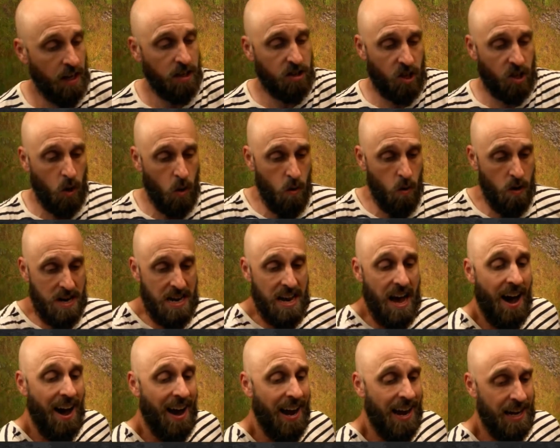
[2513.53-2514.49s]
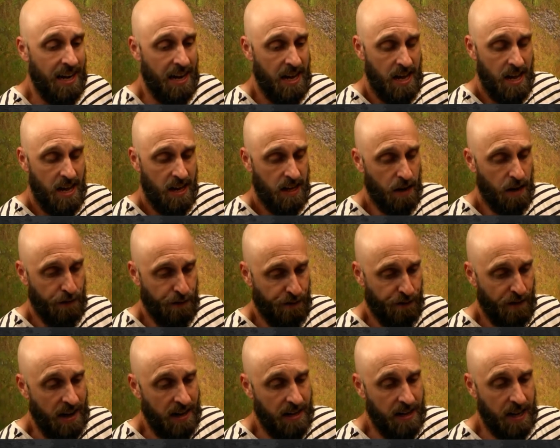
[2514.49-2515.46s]
2, 9.
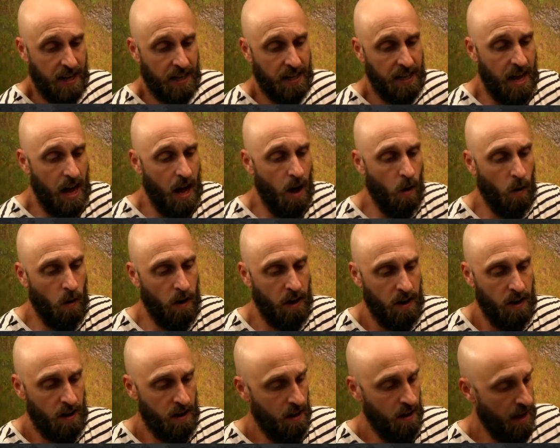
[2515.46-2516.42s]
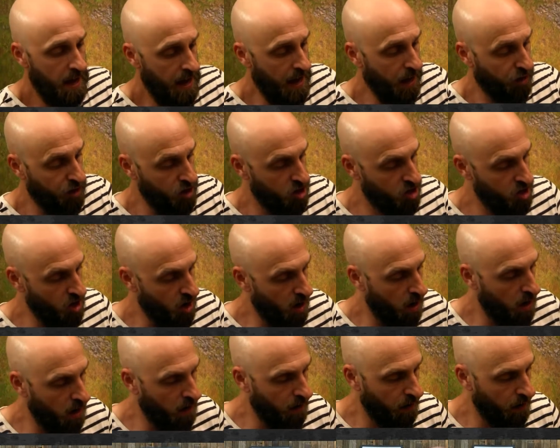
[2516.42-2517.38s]
Defending now.
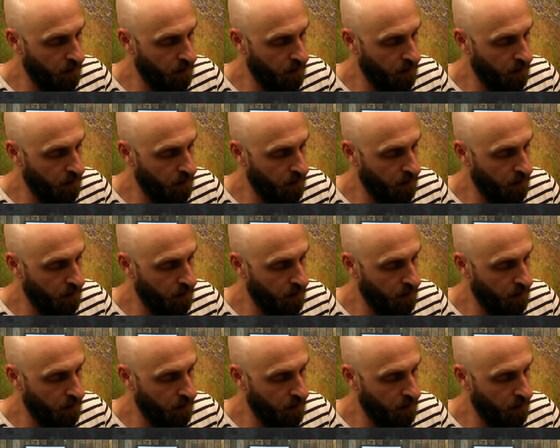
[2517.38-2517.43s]
Aethersha,